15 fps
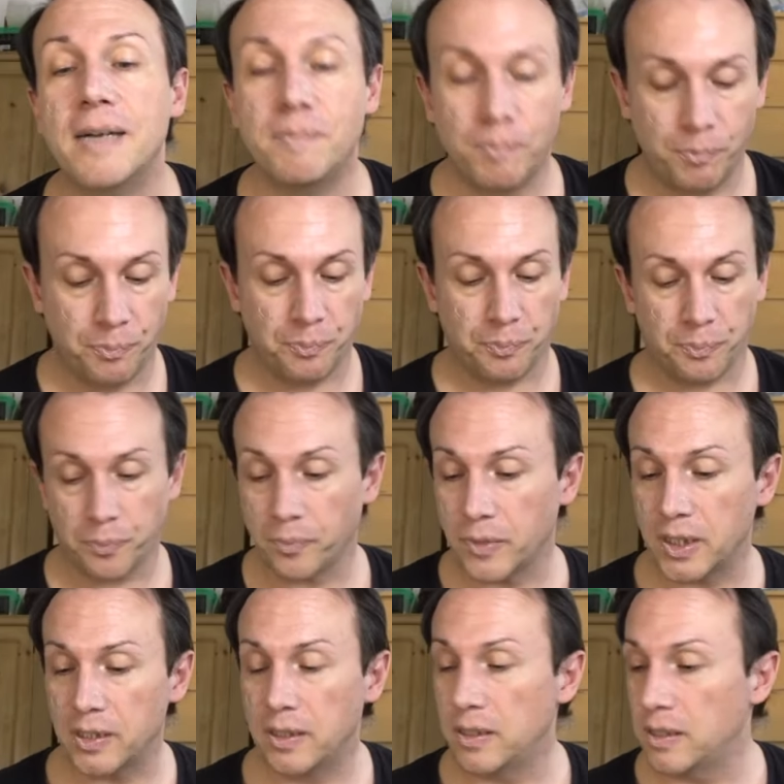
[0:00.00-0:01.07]
Um,
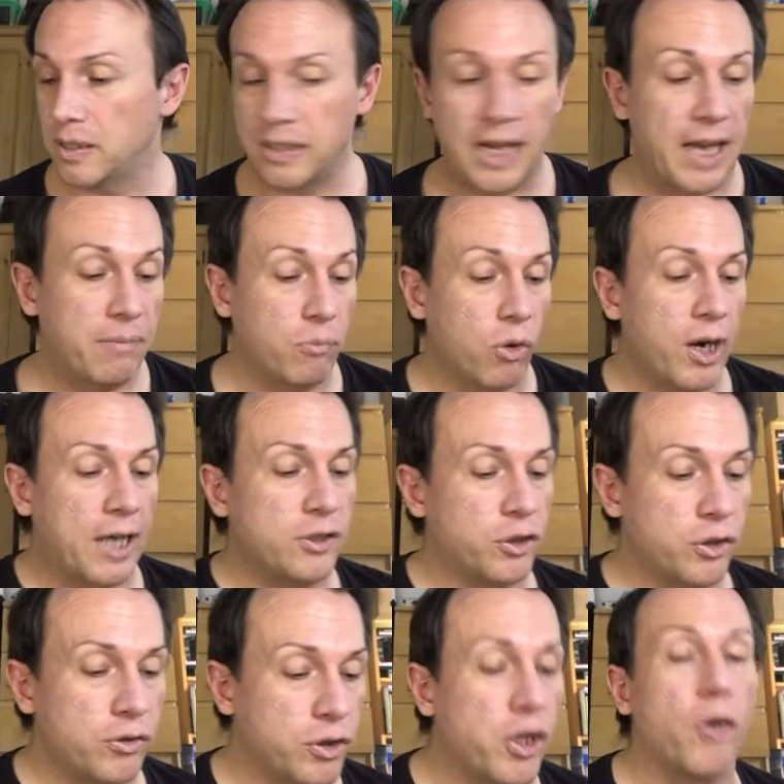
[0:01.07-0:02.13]
and
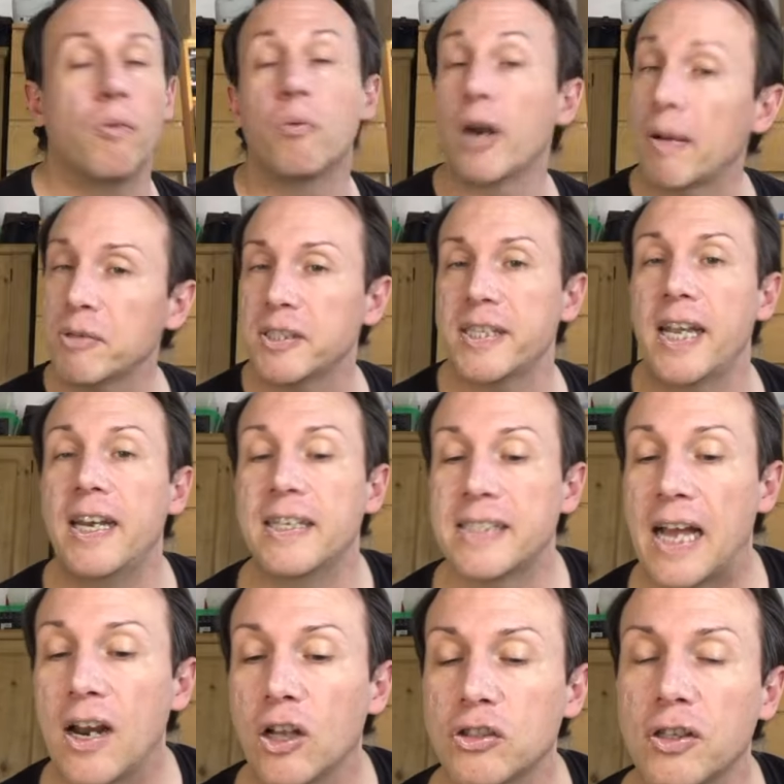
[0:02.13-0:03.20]
what I do, so what I was
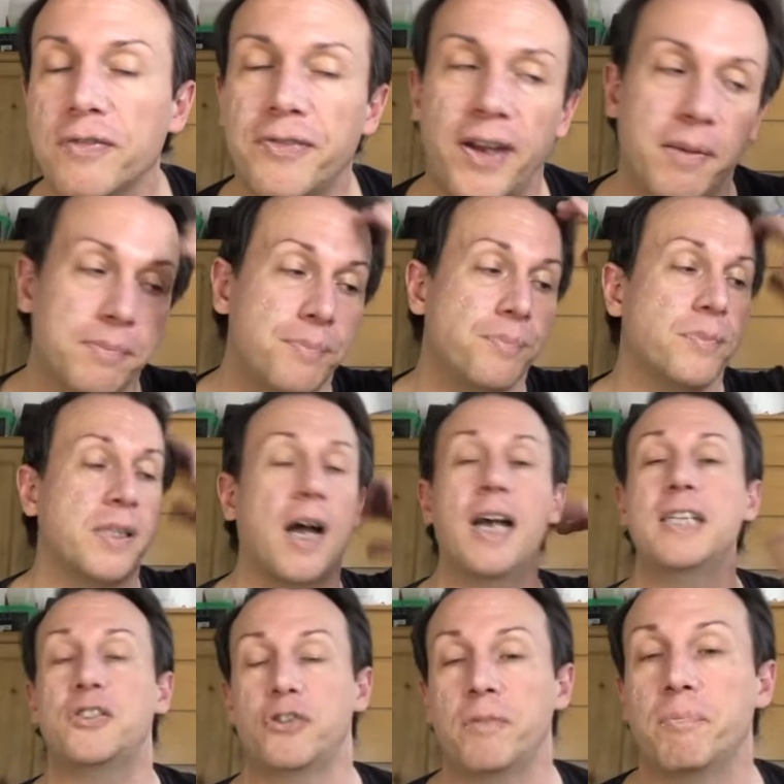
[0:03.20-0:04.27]
saying is a lot of um,
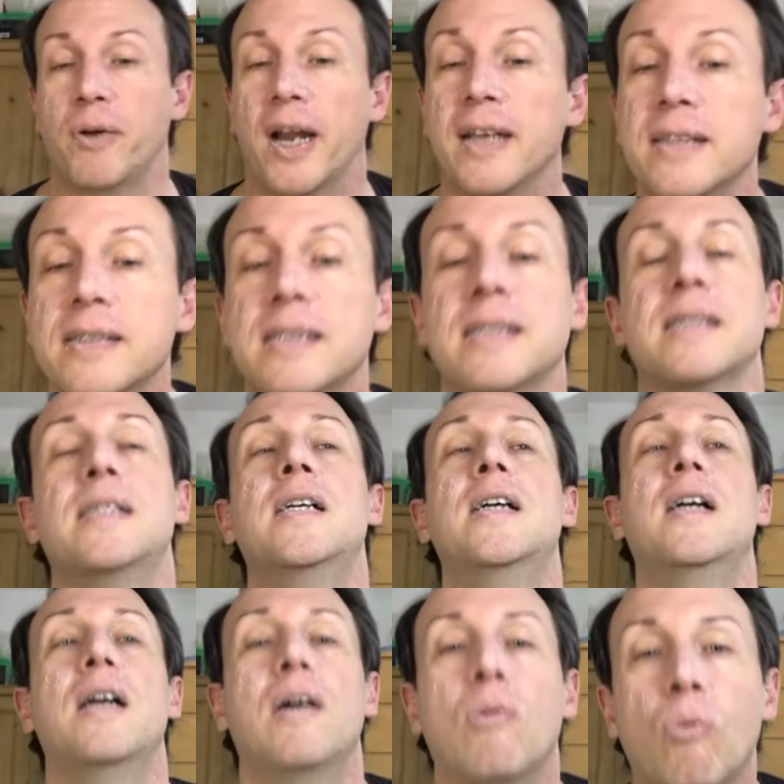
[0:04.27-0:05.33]
high street brands